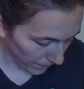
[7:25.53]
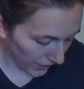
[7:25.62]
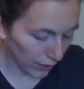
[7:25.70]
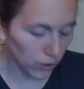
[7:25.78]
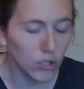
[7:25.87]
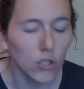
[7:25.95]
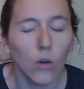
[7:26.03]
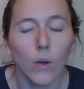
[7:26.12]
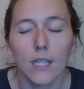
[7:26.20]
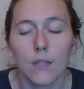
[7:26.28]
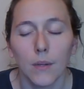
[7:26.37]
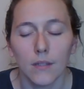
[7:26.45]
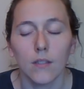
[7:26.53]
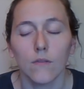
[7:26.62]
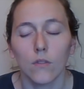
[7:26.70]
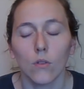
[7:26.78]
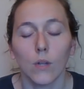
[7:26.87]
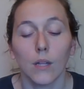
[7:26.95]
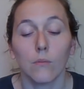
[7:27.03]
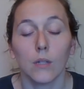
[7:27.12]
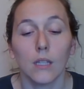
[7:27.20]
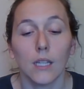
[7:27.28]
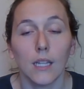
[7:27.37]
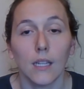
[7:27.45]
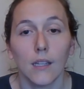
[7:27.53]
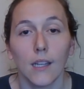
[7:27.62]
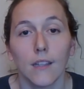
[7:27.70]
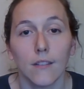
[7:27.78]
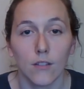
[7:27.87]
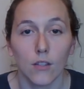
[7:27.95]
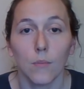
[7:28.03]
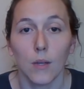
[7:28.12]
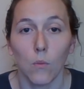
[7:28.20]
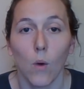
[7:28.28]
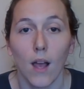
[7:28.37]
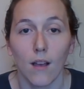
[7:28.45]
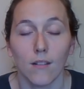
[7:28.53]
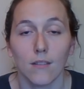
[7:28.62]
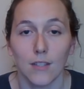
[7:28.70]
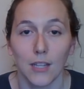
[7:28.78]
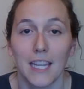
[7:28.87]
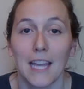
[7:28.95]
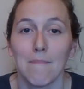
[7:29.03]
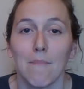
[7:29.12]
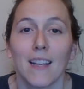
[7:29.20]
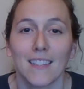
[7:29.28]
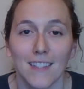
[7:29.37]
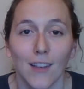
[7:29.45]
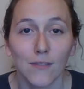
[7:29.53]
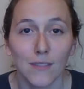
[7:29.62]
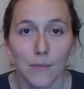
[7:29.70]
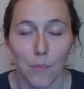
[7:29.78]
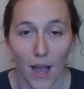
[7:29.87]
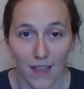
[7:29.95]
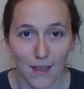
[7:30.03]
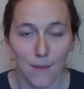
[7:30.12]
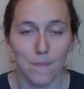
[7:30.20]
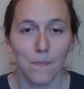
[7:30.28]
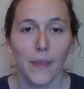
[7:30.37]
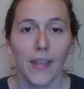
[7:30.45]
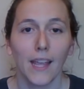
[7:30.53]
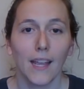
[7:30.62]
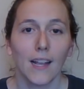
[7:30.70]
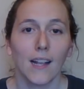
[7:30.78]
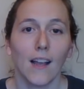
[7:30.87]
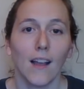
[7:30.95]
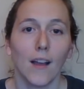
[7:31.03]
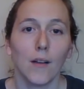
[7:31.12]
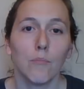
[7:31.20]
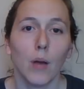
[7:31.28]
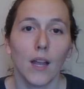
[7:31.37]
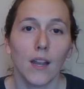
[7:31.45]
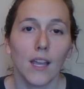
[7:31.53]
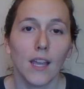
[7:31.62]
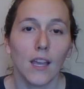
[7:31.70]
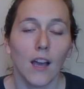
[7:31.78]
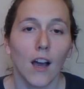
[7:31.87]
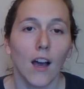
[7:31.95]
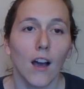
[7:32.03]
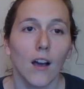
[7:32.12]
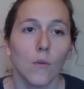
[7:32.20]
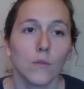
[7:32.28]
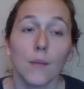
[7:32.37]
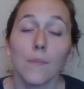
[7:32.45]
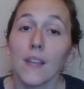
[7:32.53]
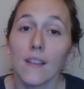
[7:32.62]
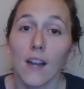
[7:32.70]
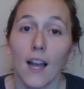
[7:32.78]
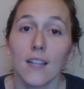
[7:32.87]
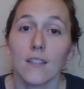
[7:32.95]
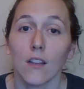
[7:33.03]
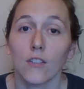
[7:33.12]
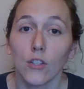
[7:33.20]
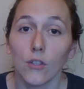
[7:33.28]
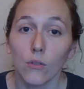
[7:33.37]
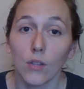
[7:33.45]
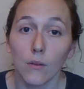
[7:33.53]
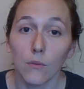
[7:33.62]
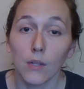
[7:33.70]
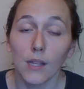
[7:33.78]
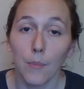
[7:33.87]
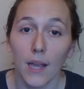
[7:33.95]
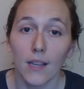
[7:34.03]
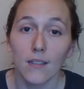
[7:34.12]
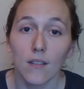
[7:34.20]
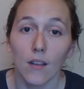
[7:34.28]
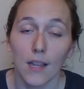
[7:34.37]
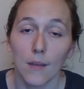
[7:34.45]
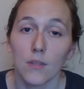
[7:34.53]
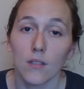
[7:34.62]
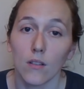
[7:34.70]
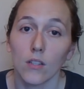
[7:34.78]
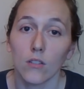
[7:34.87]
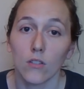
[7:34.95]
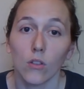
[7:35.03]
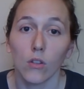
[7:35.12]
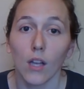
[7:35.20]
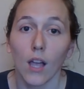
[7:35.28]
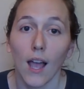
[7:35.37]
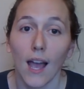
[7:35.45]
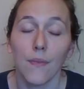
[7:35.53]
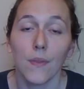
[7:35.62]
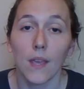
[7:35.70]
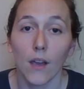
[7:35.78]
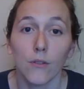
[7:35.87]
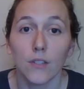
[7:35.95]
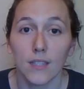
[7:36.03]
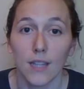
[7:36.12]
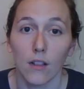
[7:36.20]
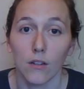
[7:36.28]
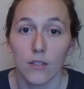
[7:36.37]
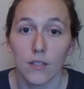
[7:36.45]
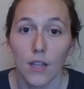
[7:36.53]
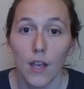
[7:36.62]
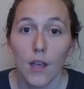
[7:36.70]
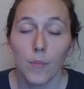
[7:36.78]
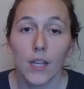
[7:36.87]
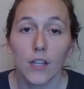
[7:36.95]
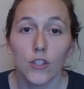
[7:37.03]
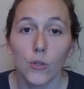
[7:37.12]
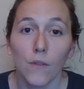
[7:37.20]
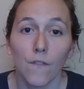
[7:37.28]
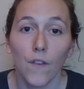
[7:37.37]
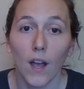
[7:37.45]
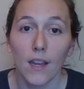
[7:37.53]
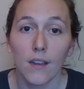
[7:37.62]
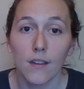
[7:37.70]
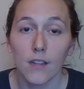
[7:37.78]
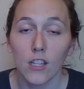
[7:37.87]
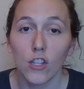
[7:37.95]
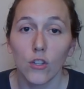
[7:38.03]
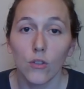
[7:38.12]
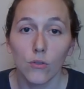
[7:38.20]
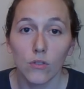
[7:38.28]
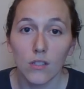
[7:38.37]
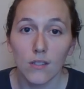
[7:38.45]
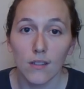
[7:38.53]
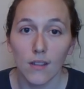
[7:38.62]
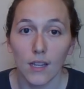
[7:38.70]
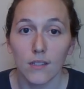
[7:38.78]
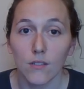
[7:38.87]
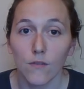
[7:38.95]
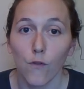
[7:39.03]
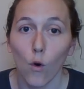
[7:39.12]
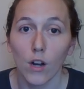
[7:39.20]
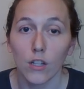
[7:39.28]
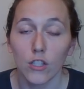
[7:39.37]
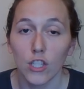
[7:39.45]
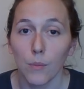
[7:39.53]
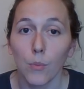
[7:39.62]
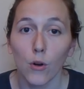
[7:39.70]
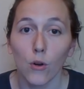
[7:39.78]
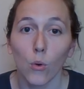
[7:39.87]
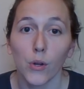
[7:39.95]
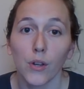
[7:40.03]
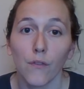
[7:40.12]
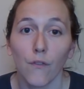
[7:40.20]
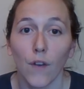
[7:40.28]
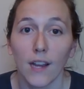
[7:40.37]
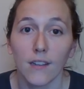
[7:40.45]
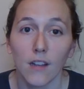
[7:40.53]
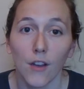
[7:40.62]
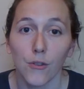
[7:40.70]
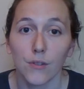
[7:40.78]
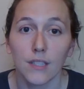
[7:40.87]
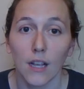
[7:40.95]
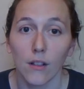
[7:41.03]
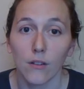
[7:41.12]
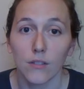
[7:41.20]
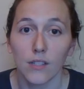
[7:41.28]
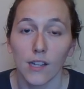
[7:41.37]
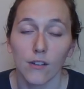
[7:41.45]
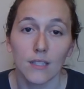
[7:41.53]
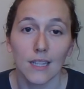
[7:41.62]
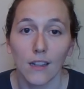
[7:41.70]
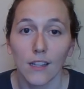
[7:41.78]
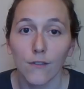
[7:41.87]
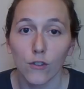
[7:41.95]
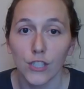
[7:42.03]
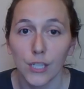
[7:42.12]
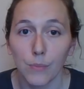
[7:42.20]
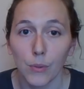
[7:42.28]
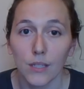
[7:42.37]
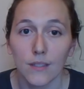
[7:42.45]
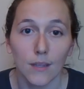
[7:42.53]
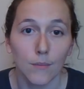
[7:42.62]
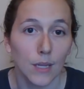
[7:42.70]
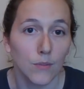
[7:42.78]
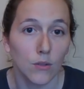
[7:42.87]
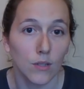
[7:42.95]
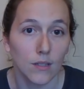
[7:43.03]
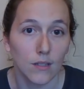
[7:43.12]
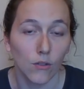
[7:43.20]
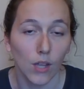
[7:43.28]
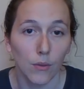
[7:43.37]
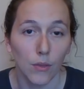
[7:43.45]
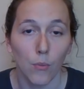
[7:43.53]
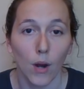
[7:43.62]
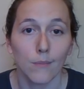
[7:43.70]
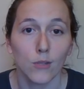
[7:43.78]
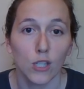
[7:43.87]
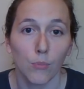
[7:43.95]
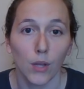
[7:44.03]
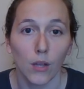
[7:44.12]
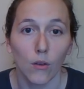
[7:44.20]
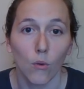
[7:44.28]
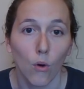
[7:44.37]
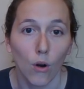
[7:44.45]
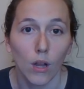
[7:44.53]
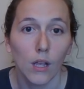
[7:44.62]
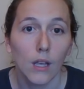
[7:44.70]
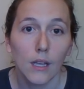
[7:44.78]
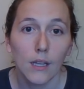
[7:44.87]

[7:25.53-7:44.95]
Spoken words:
they're so expensive, so it took me a while to get myself to buy them. But something that I saw too that really pays on Amazon is to look at the other sellers, because you can find used things for cheaper, or you can find other sellers that are selling for cheaper, and sometimes you can still get the prime shipping or